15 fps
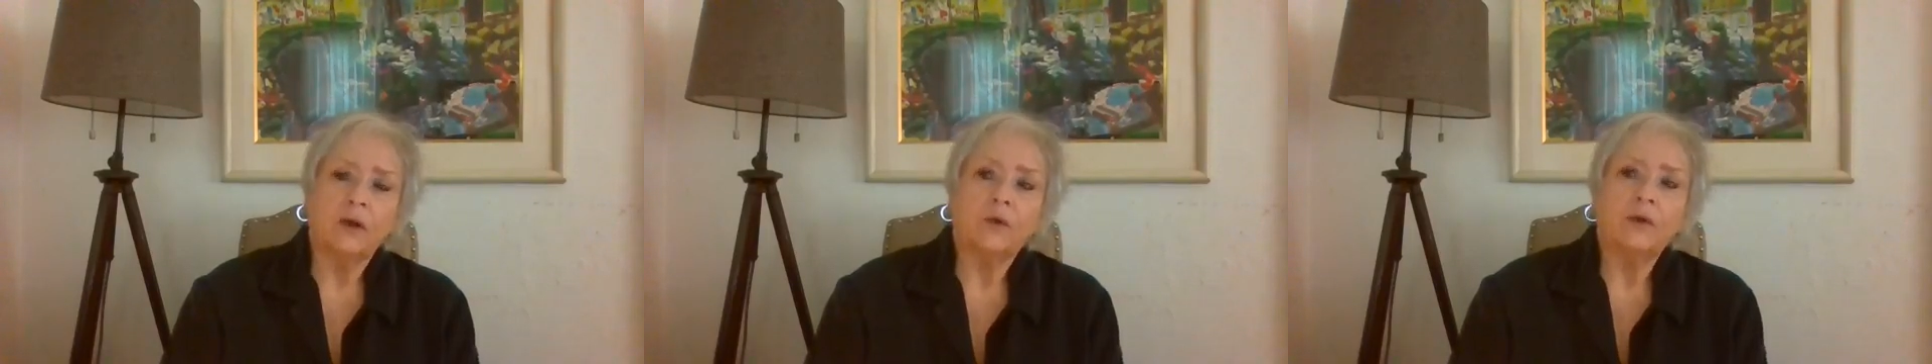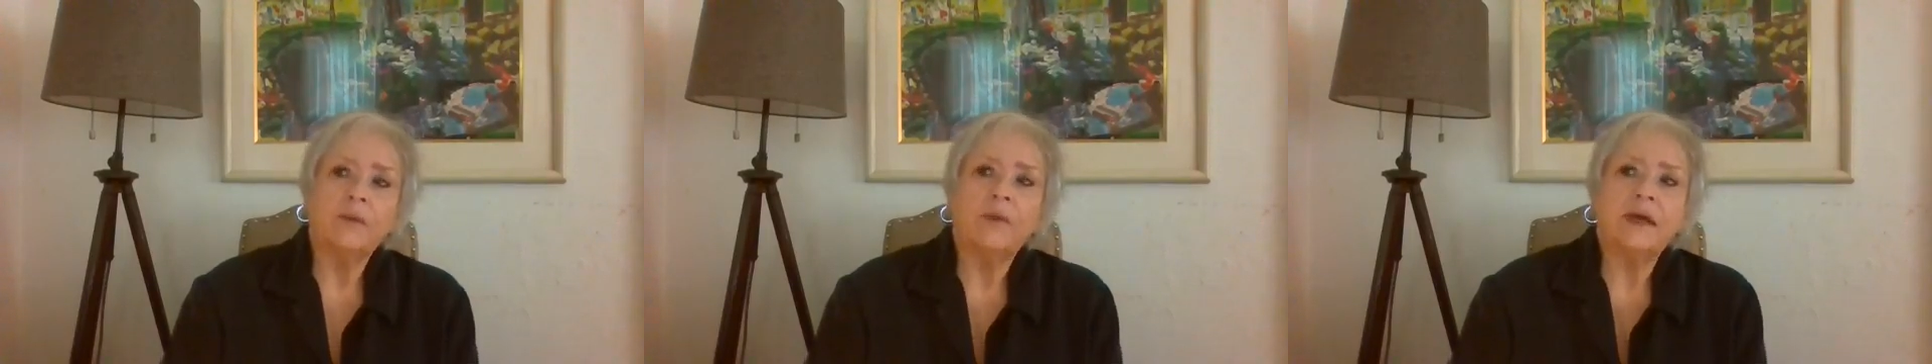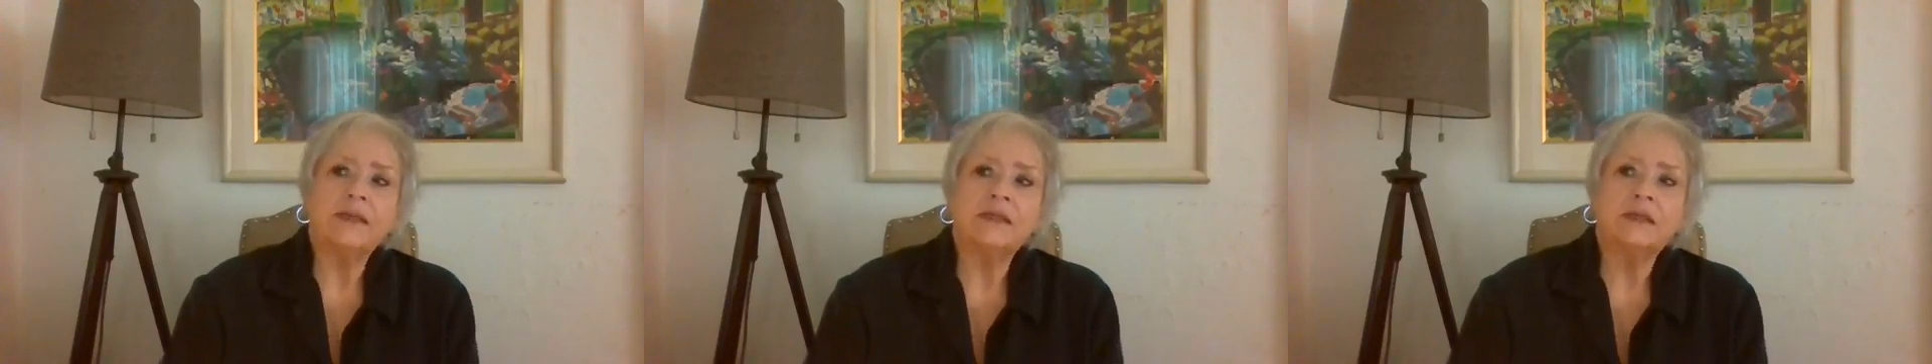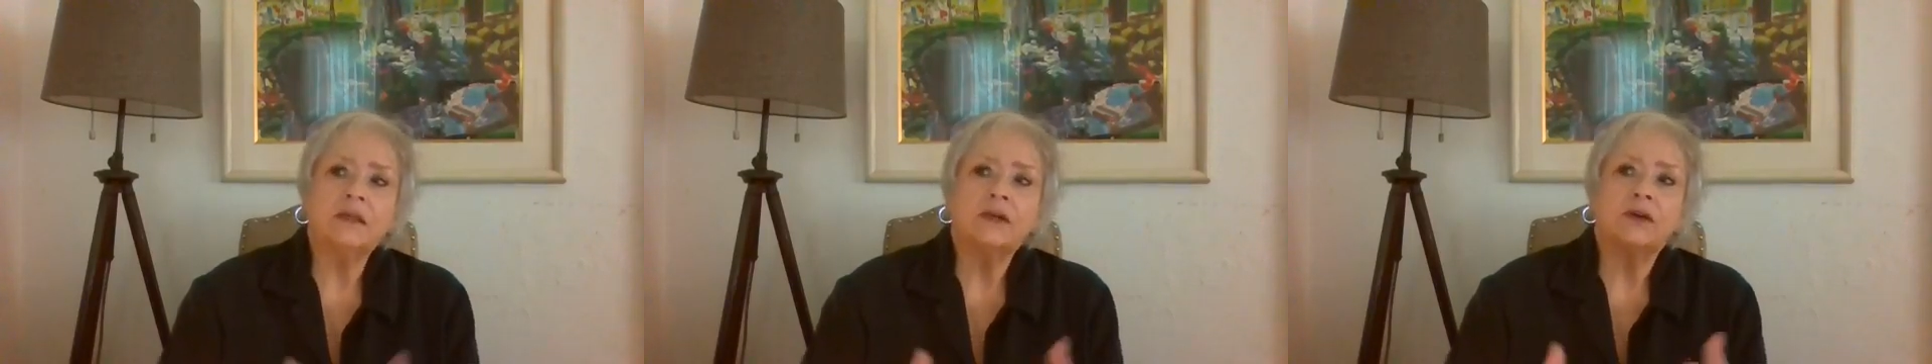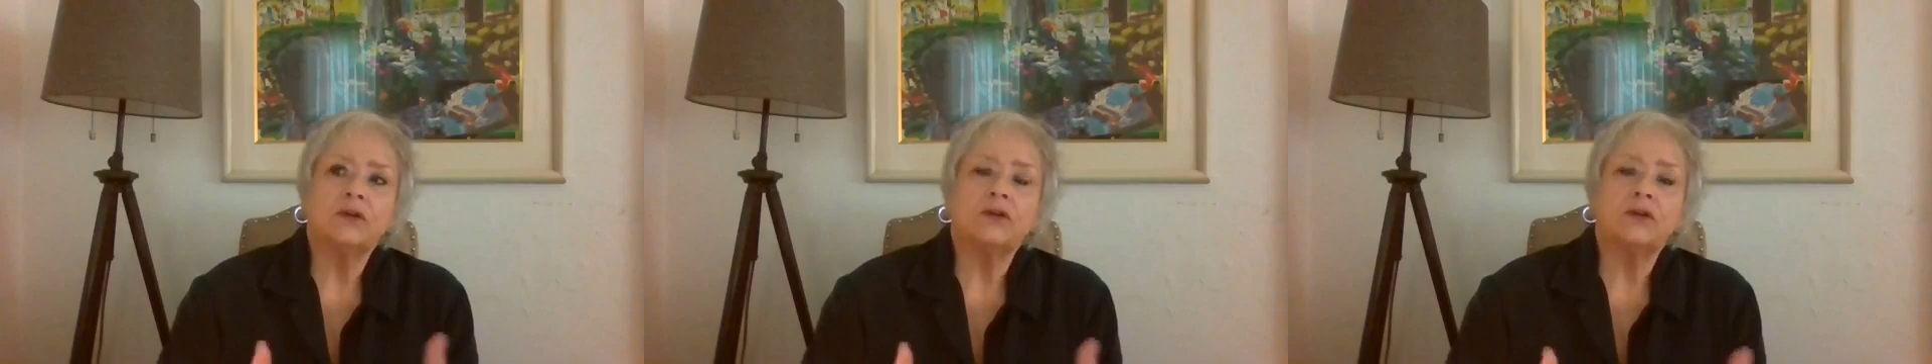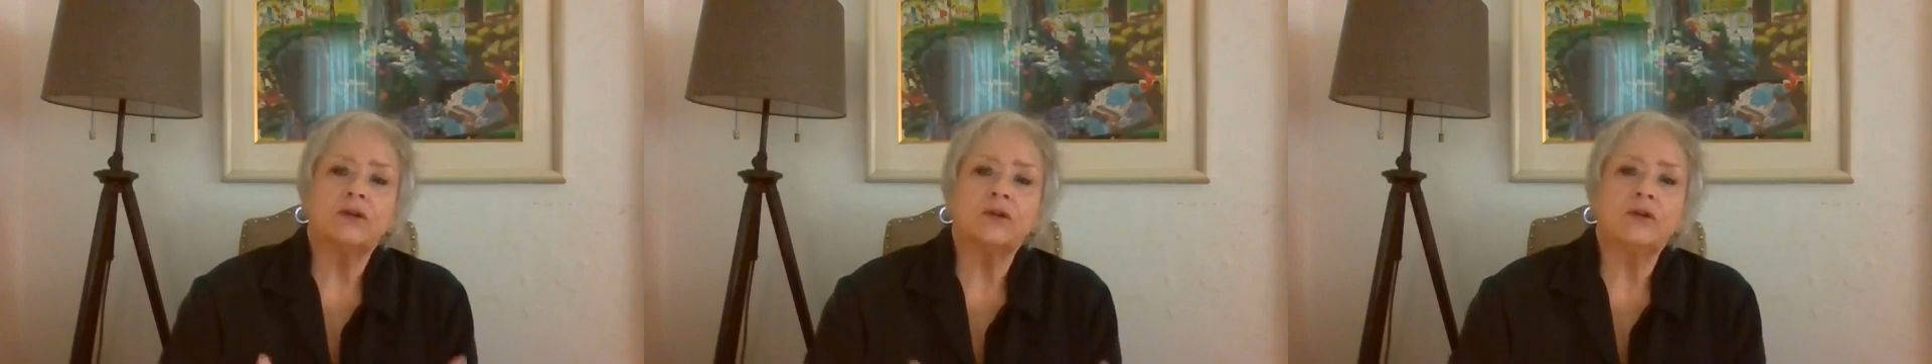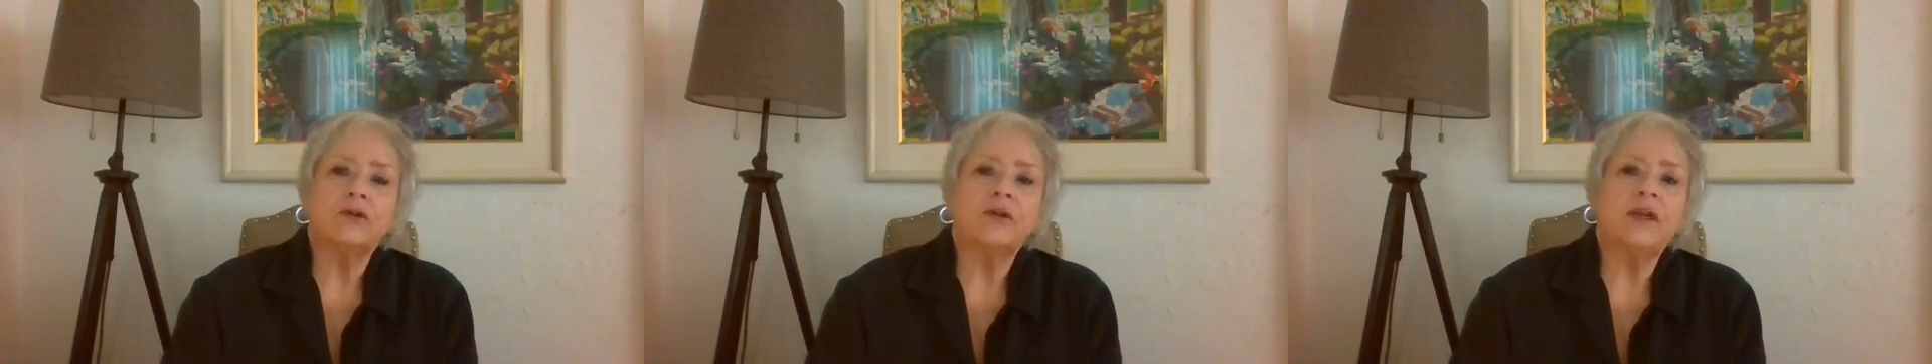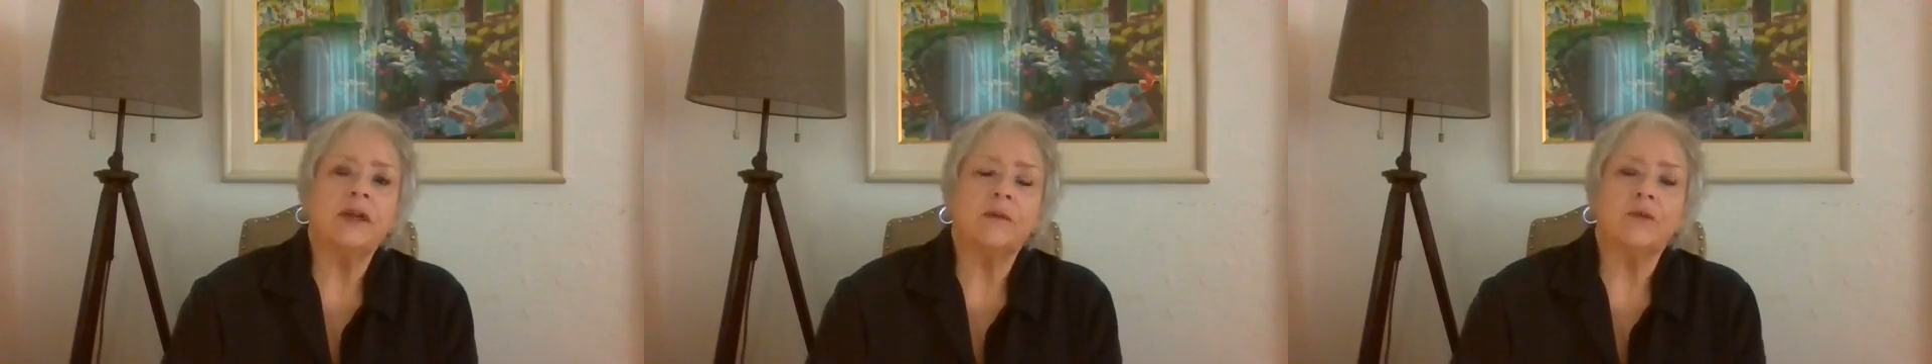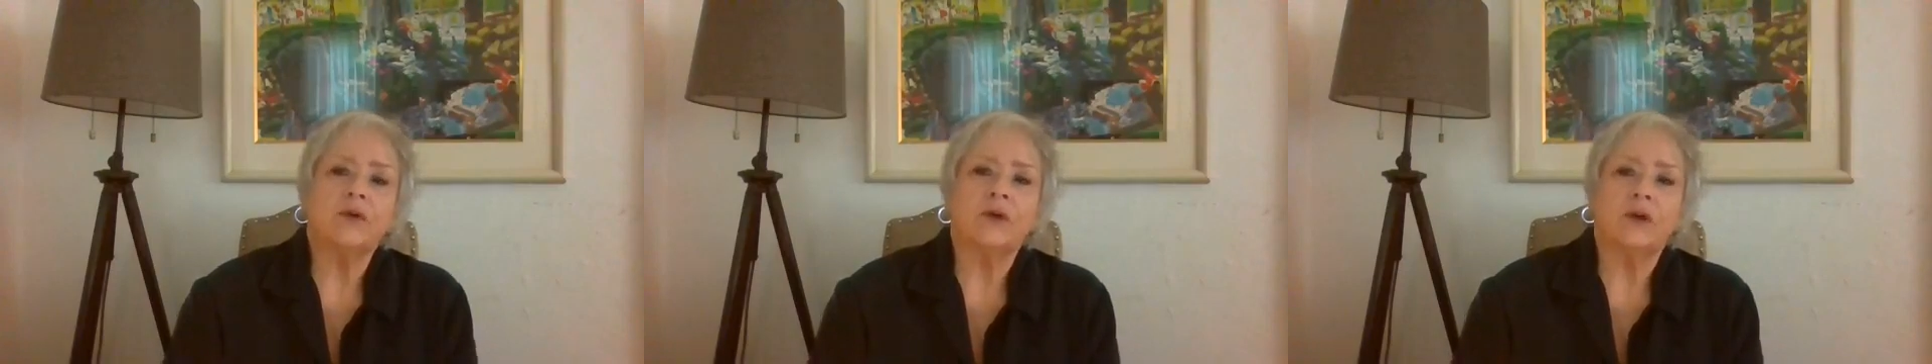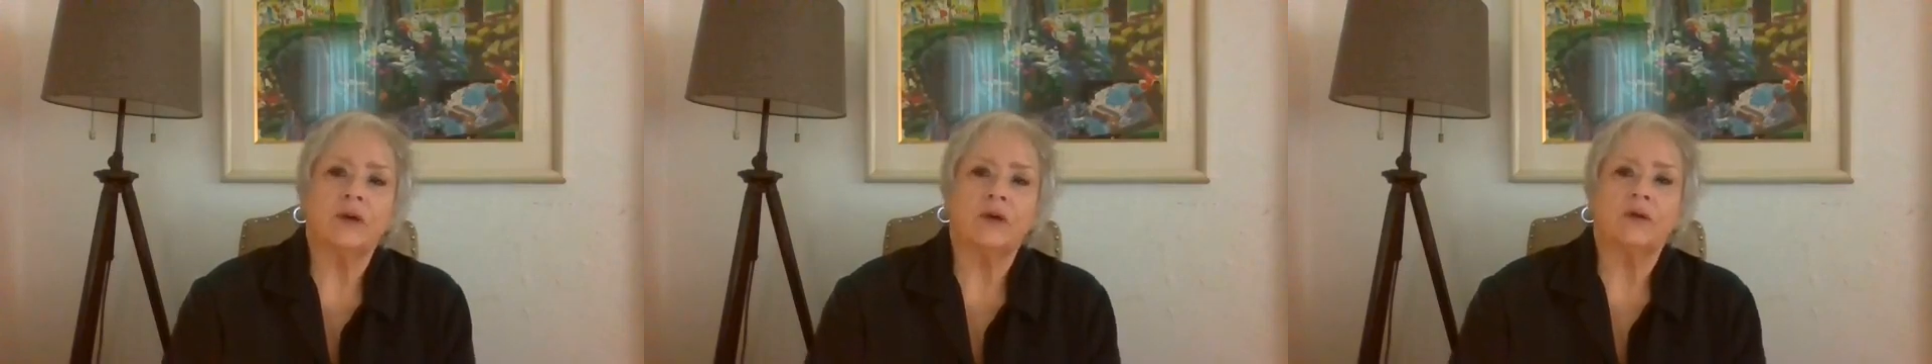We must include him or
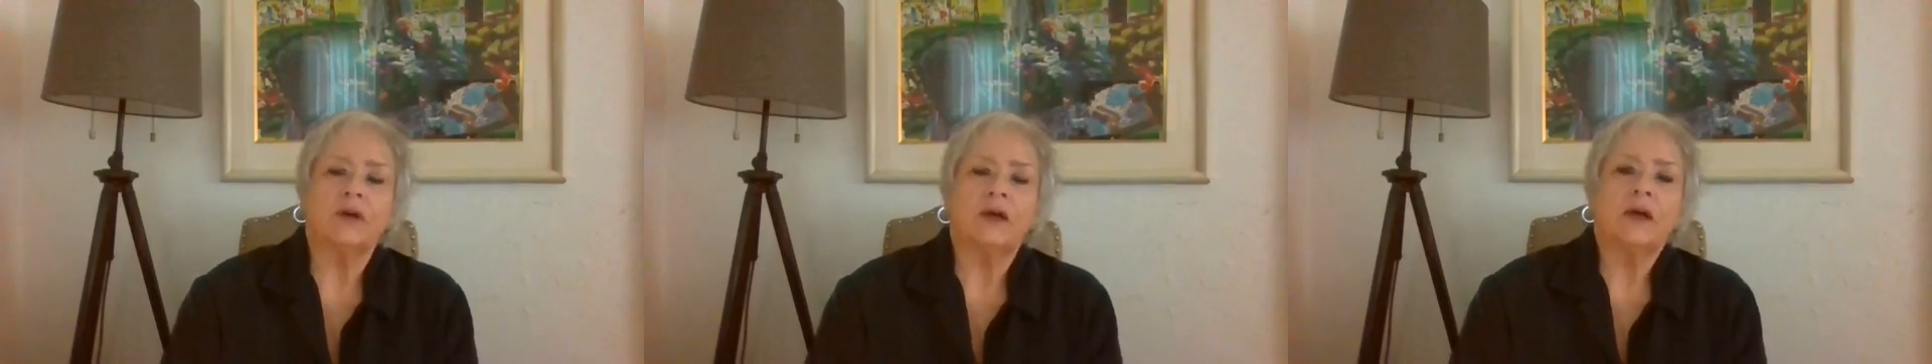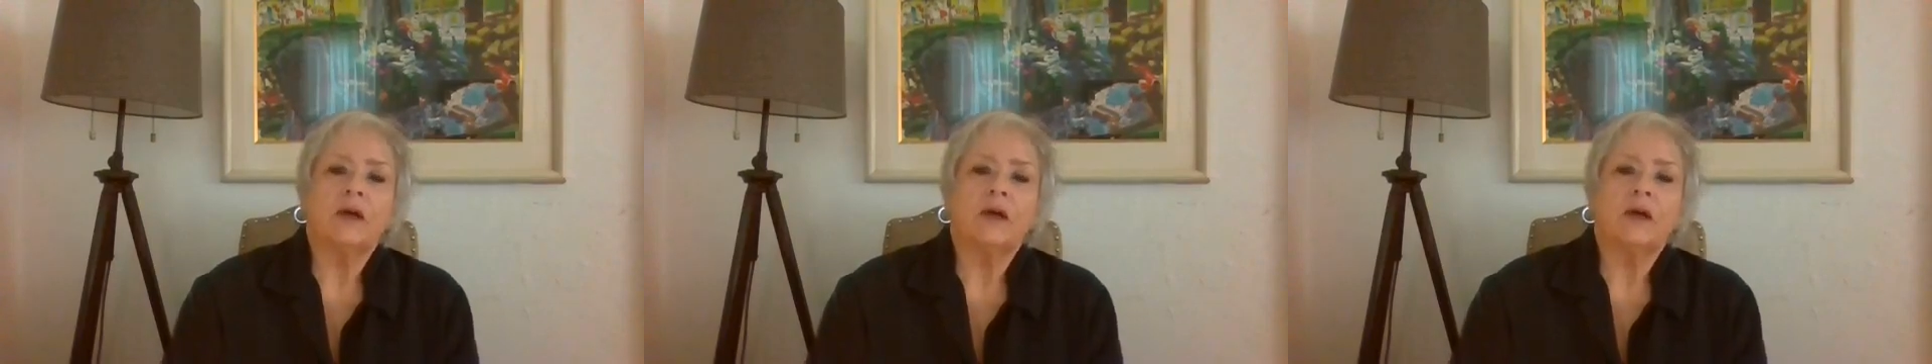her.